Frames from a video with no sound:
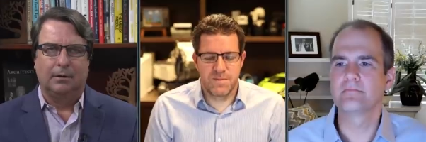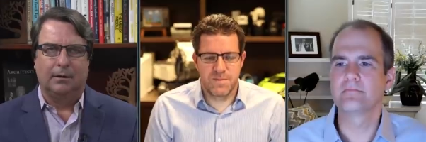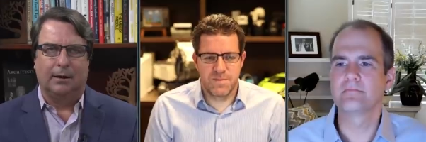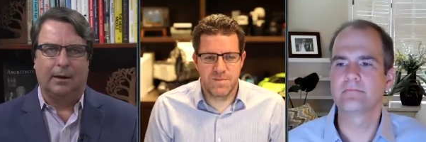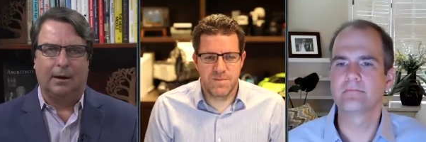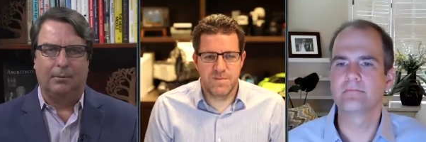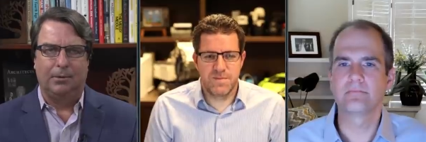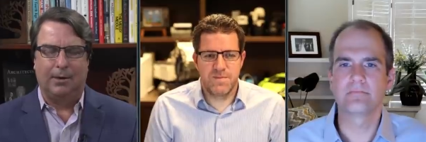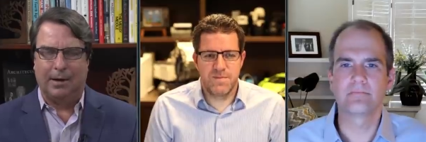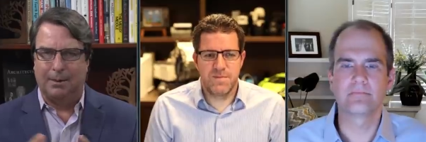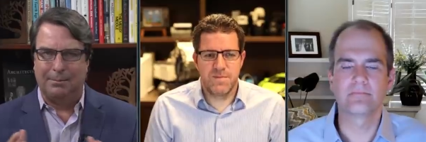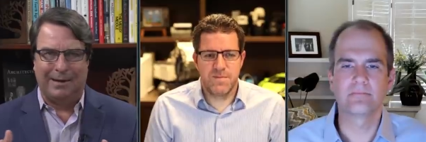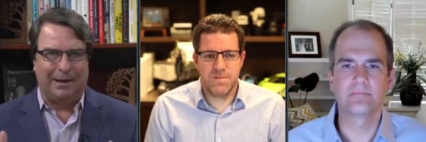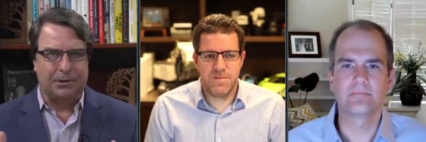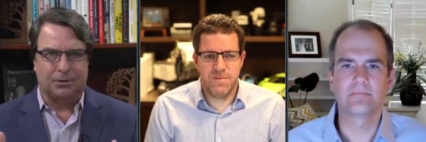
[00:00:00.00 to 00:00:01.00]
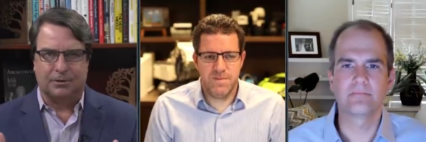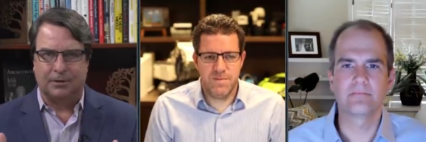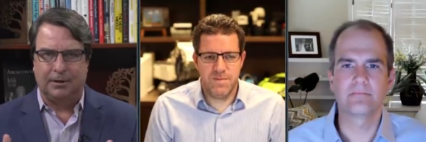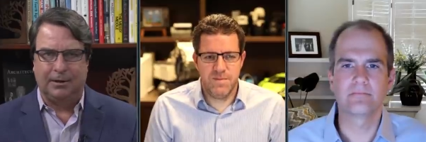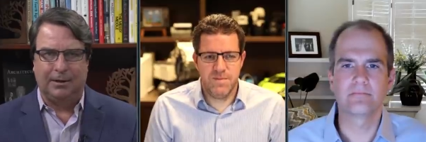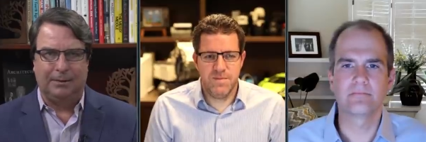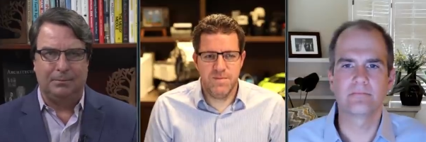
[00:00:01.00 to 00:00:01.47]
Speaker 1: Um, you got to manage your
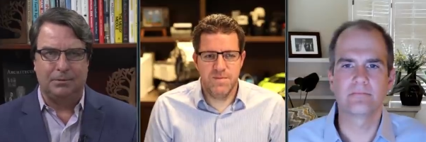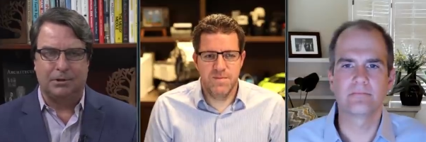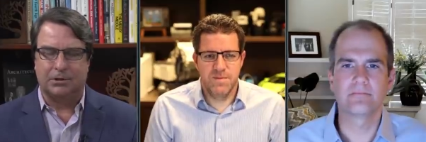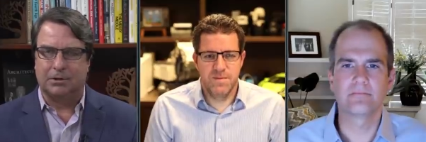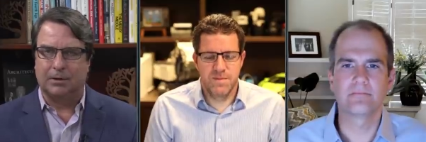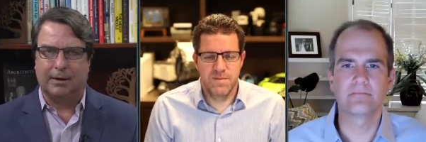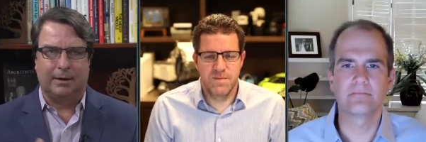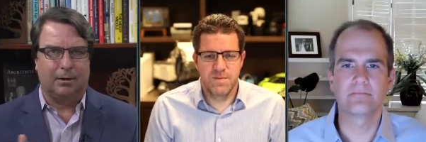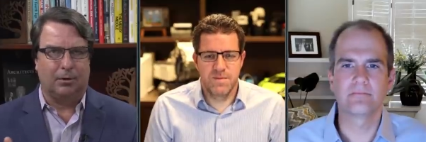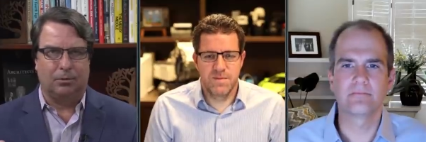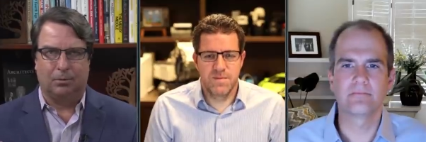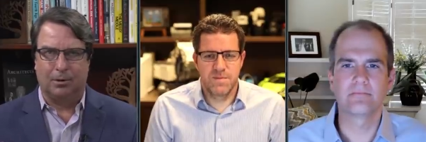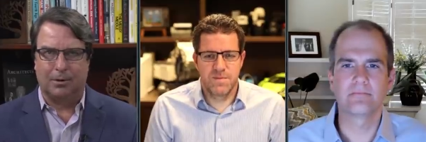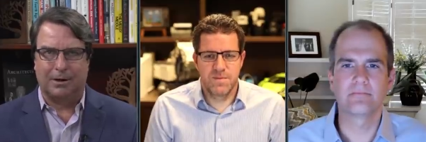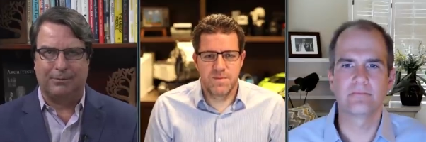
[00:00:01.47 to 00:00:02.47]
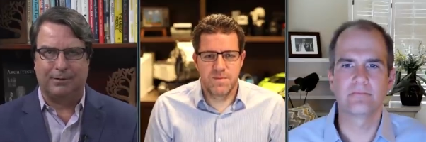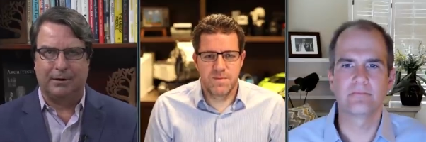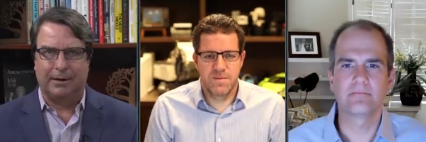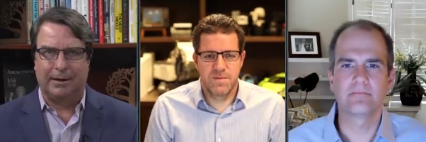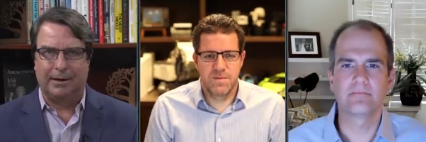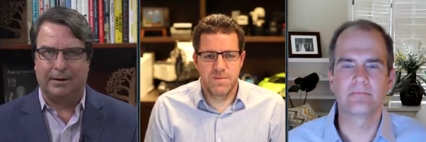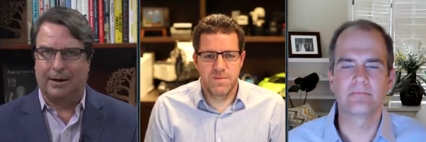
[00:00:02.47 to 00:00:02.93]
teams. You still got to go to work every
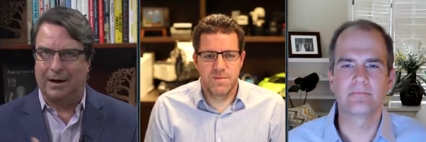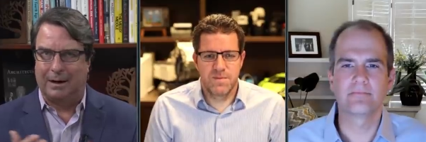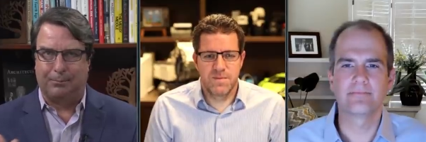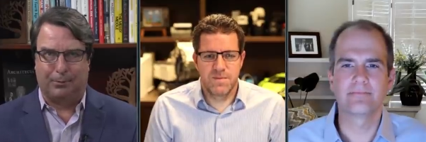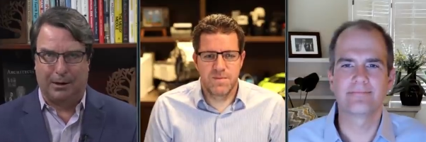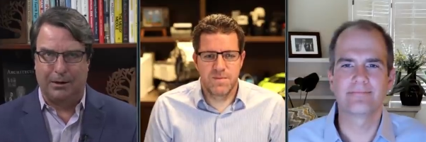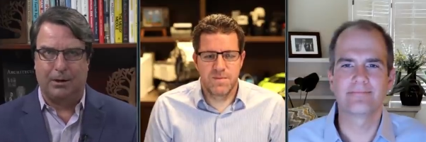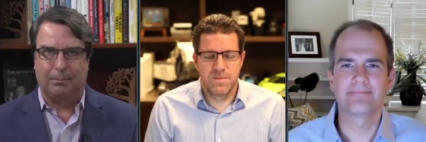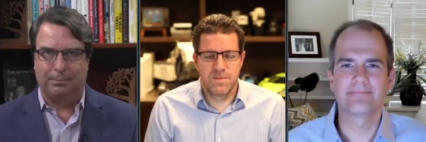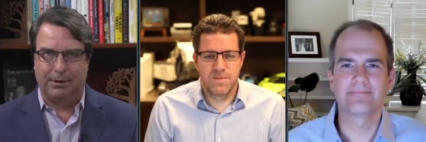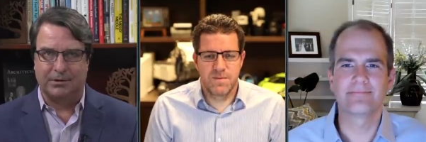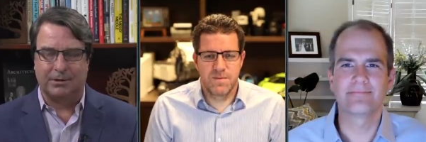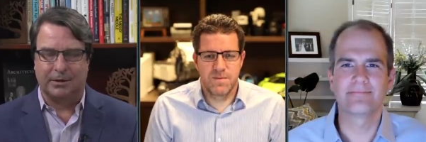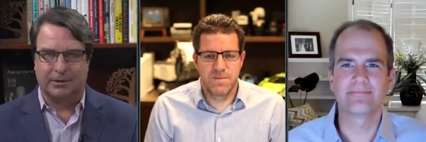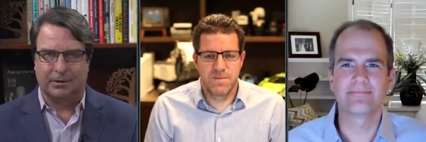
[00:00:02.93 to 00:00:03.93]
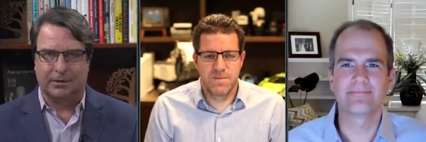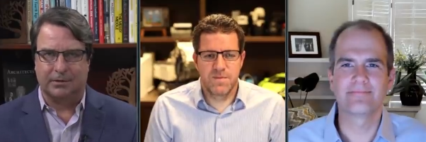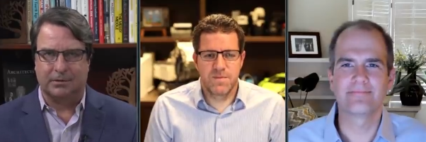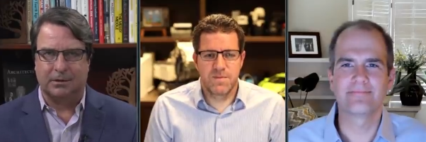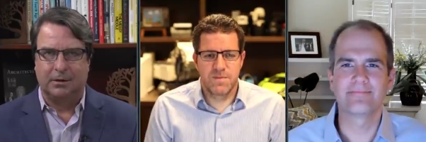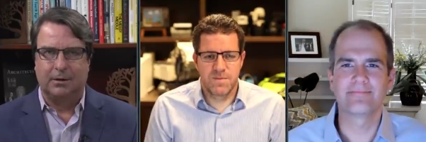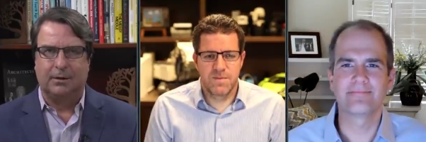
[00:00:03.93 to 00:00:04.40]
day. You got to operate your
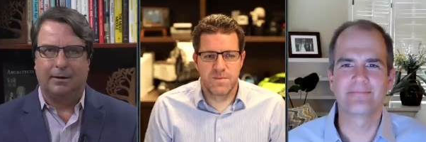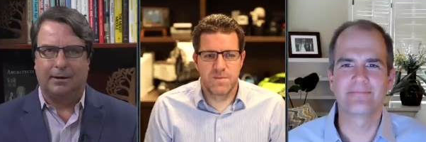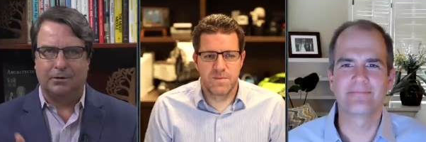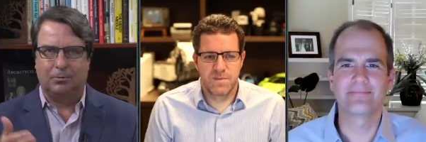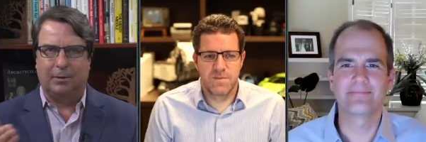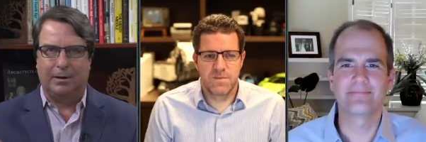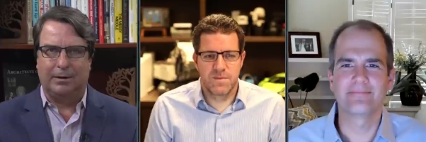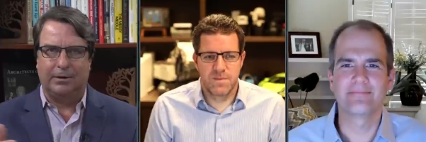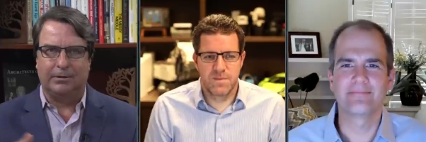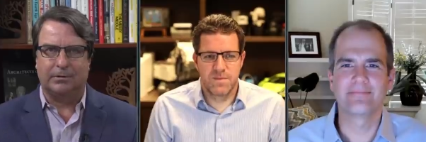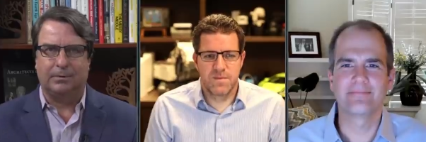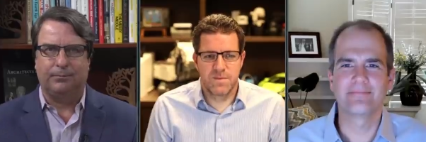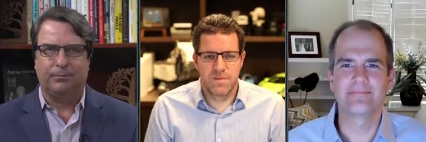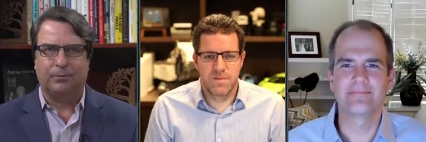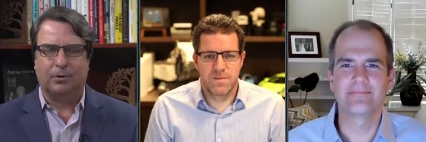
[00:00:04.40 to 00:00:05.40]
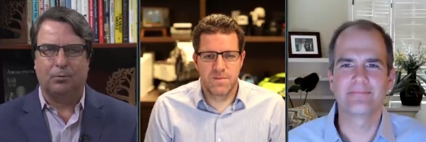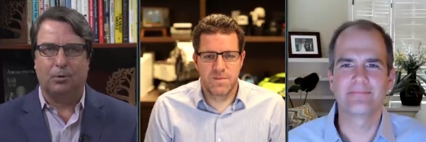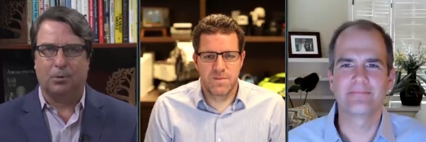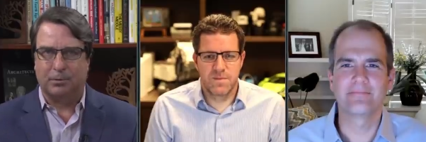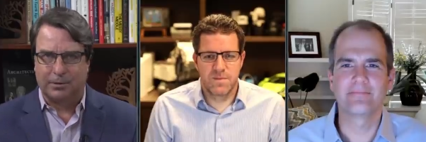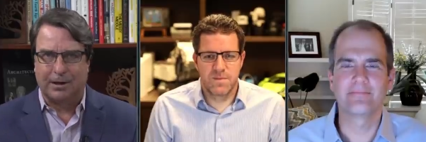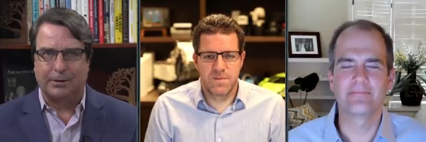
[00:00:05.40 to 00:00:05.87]
businesses as well as
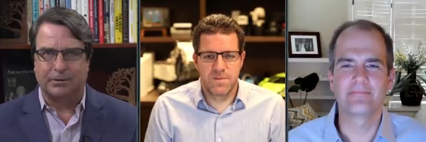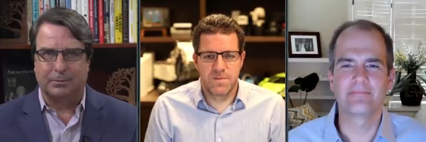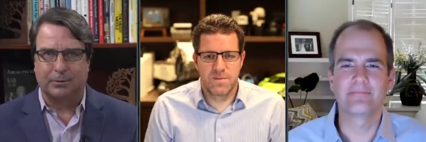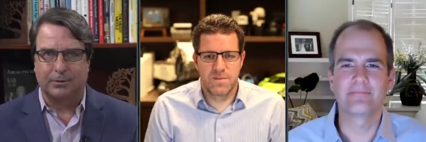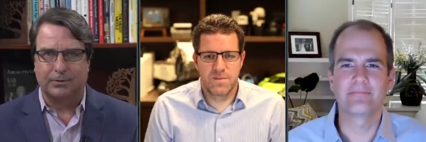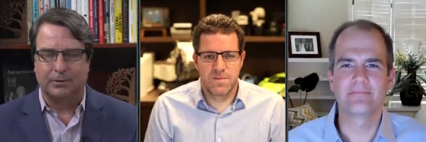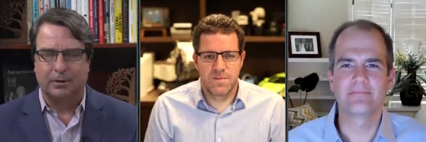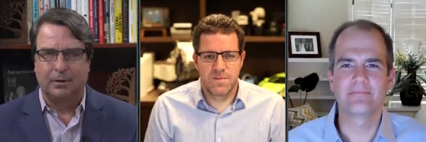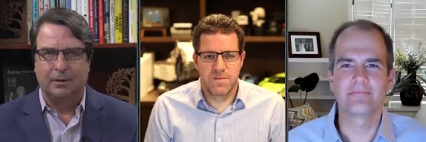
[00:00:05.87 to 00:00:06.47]
work with customers.